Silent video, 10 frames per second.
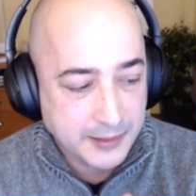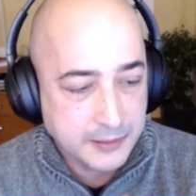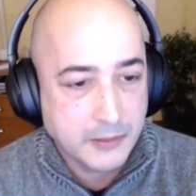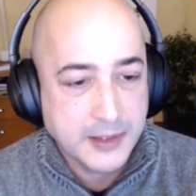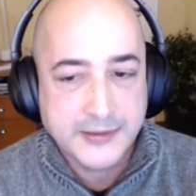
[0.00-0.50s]

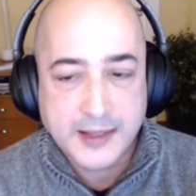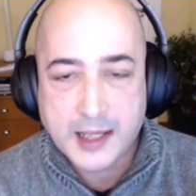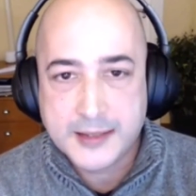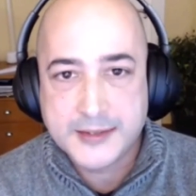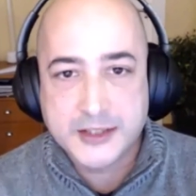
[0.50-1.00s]
there is
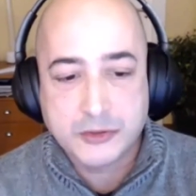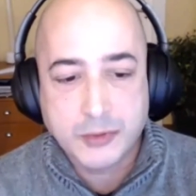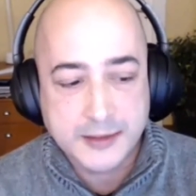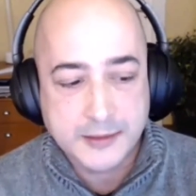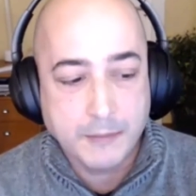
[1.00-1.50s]
a
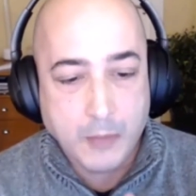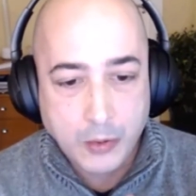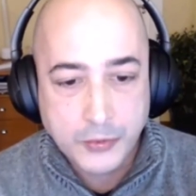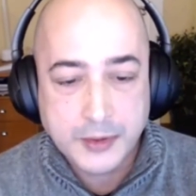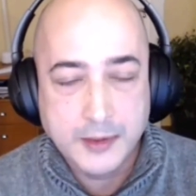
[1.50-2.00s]
strict
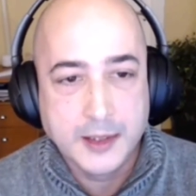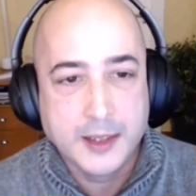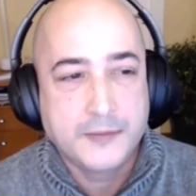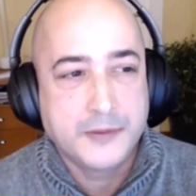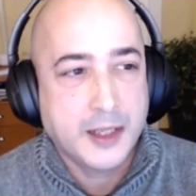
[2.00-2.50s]
mode
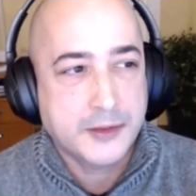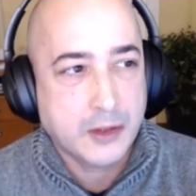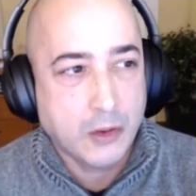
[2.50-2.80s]
that